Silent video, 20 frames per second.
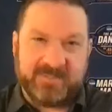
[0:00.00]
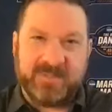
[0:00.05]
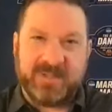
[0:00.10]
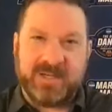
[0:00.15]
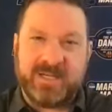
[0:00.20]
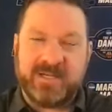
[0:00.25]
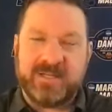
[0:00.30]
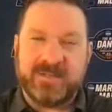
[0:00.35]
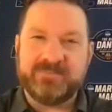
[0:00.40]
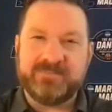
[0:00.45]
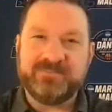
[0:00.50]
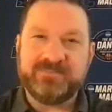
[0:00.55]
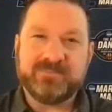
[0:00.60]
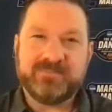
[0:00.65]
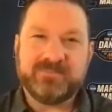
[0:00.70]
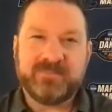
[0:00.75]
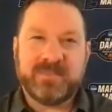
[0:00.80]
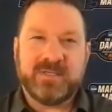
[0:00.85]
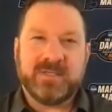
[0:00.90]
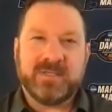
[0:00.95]
many
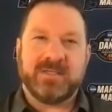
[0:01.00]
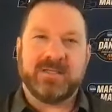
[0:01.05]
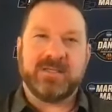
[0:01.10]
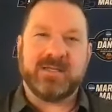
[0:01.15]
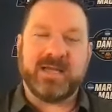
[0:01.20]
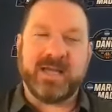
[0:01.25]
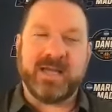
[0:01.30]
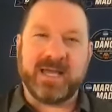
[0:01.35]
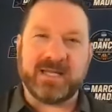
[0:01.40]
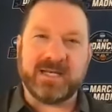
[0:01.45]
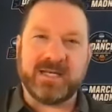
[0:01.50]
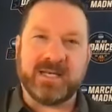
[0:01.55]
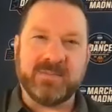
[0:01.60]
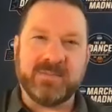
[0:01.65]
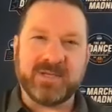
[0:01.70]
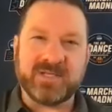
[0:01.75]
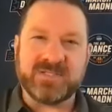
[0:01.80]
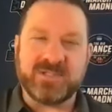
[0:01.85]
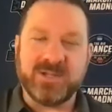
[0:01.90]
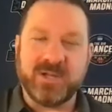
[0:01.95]

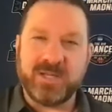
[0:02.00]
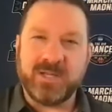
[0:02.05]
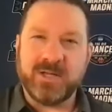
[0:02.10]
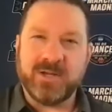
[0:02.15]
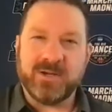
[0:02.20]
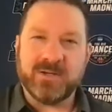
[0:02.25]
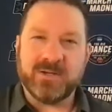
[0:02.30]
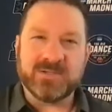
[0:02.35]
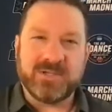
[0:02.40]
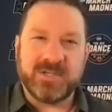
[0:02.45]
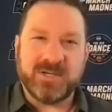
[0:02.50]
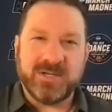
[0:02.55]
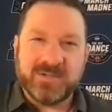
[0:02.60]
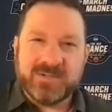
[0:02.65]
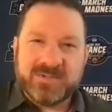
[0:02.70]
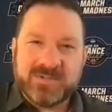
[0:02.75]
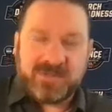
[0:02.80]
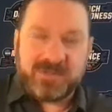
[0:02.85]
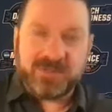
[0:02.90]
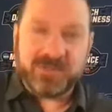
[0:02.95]
academic study halls
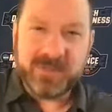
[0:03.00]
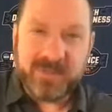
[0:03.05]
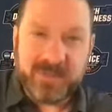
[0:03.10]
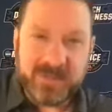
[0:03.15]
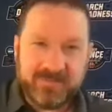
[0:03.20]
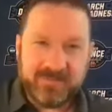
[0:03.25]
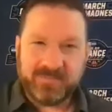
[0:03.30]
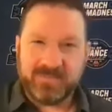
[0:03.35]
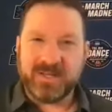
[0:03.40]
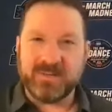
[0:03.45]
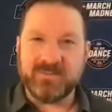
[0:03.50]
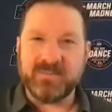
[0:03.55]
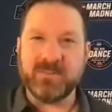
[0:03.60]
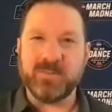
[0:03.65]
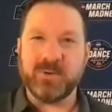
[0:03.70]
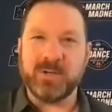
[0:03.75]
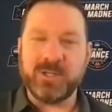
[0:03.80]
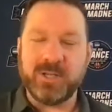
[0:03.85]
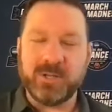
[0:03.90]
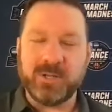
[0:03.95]
ago. So I
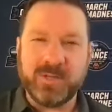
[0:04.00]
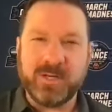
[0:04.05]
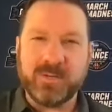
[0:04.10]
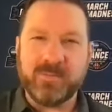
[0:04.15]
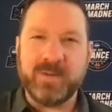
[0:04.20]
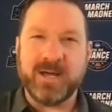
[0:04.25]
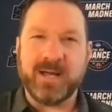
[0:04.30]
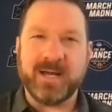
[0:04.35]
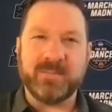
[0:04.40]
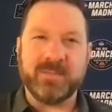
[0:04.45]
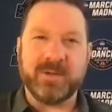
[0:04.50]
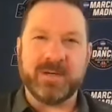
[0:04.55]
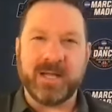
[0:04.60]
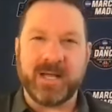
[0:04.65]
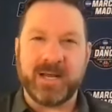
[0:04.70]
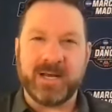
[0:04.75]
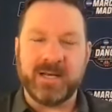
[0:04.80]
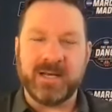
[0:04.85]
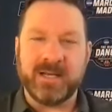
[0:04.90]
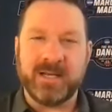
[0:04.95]
remember a little bit about it, but
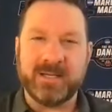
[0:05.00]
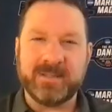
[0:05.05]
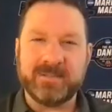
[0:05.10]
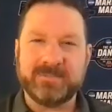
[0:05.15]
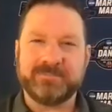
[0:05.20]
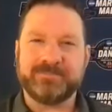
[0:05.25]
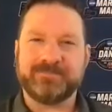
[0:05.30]
not a lot.